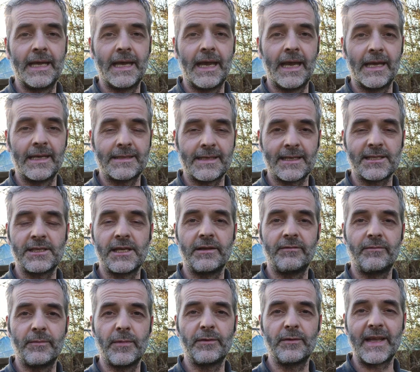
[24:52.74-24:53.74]
it's actually even
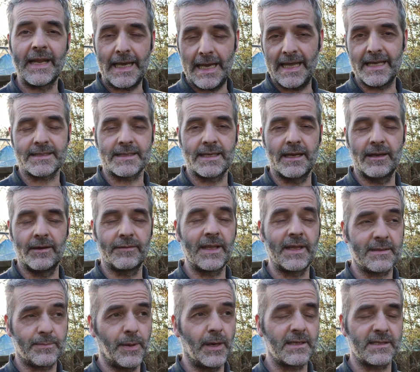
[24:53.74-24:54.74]
moving less now. That's
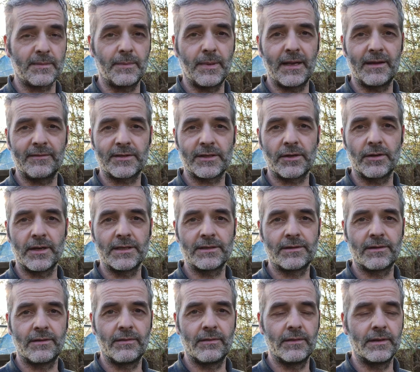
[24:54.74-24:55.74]
possible after cutting
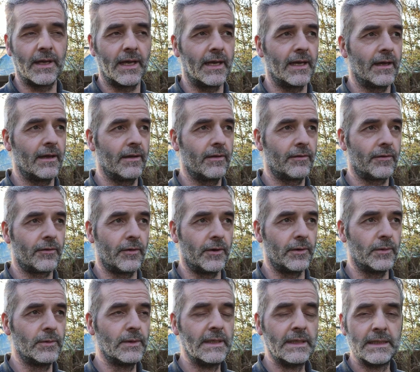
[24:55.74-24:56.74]
through
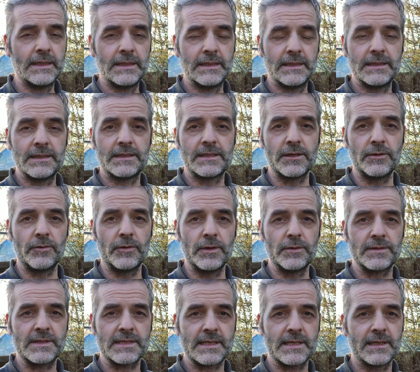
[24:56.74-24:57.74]
two
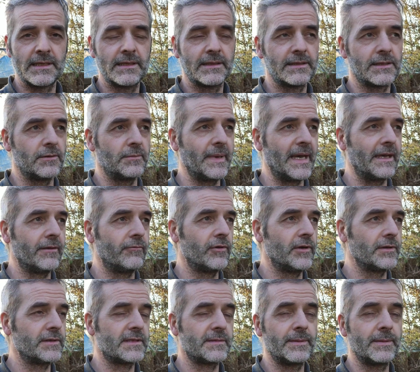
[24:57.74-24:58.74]
main
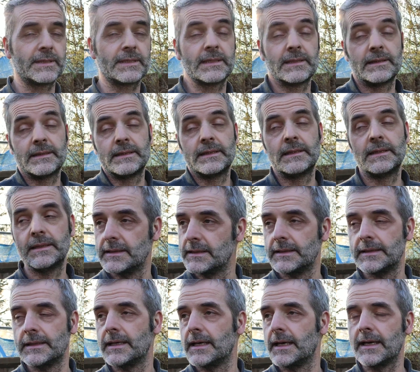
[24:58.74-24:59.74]
roots. But
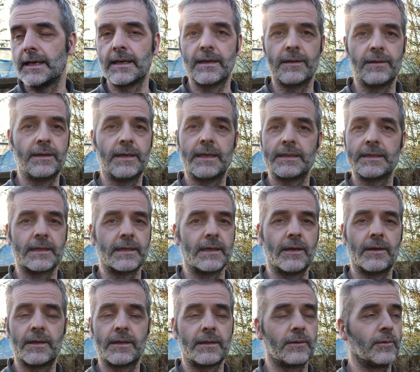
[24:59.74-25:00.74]
hey ho, I don't
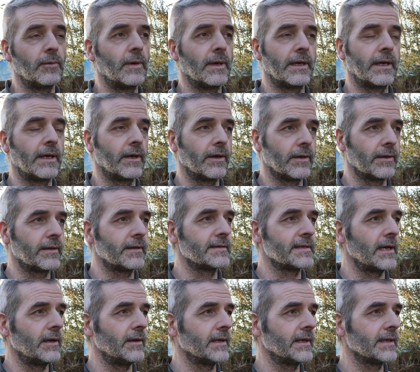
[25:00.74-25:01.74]
know what on earth is
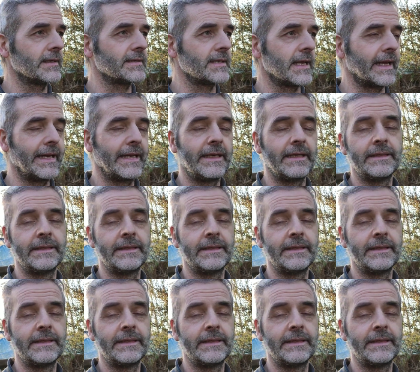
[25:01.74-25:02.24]
holding this thing in.